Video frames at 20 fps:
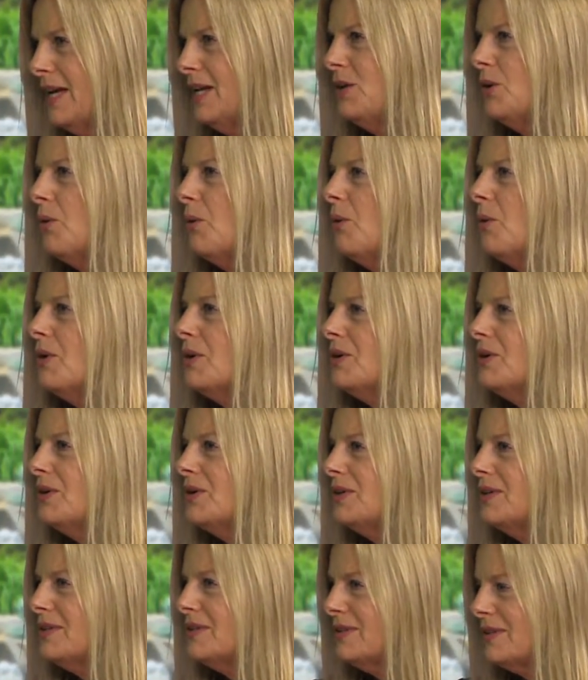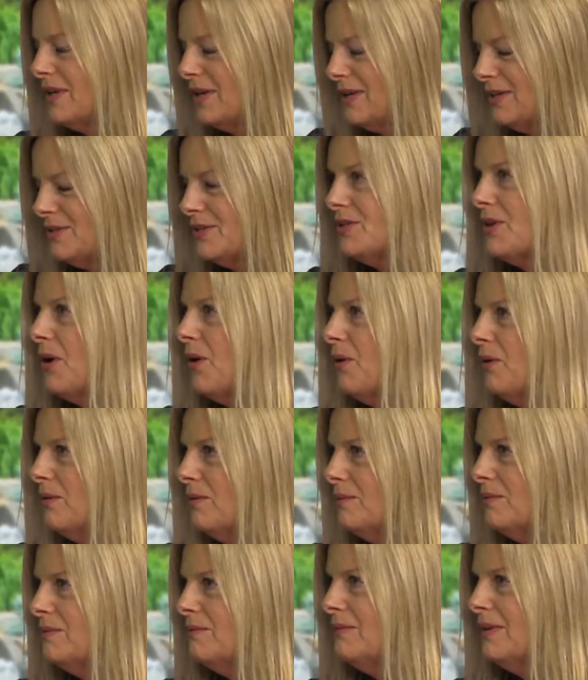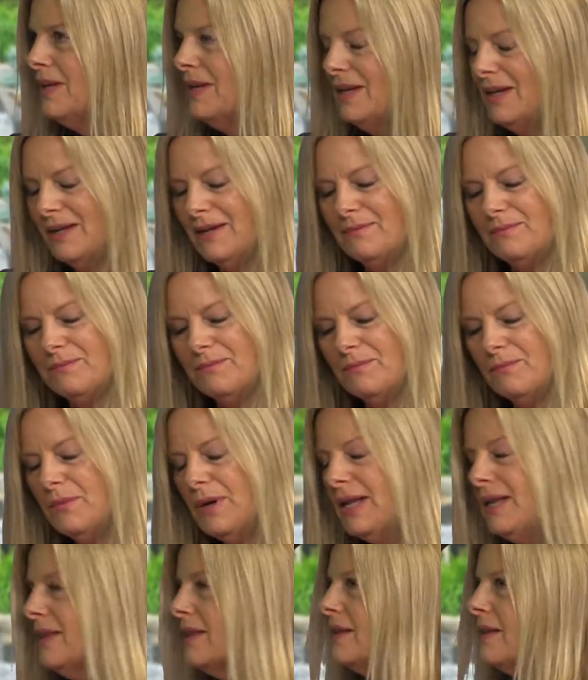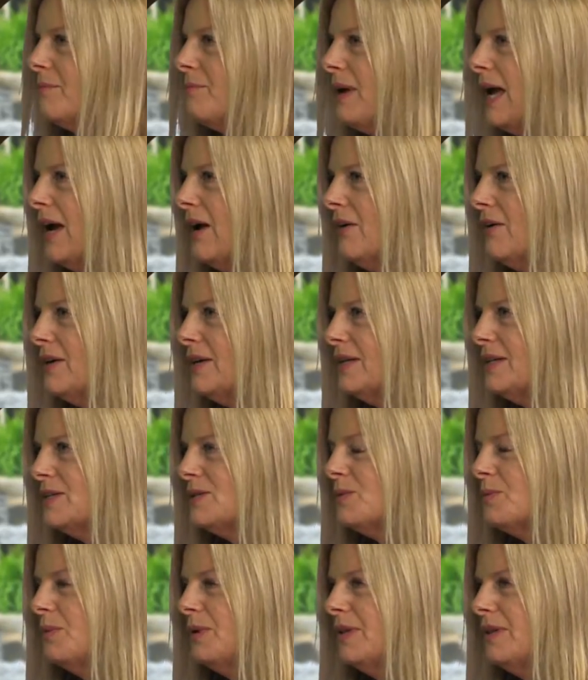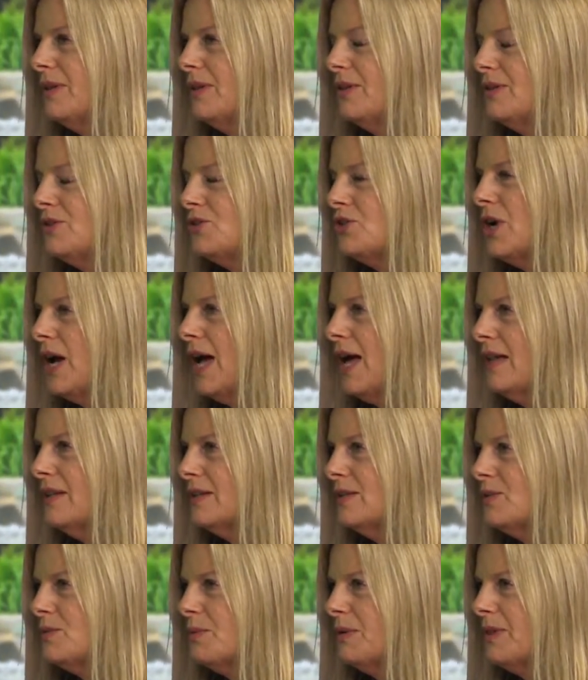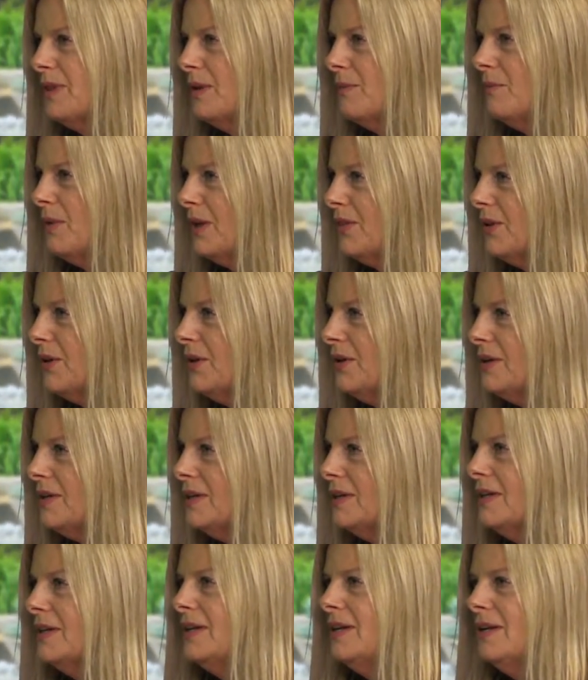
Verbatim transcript: In order, so when the parent is with, or the child is with the mother,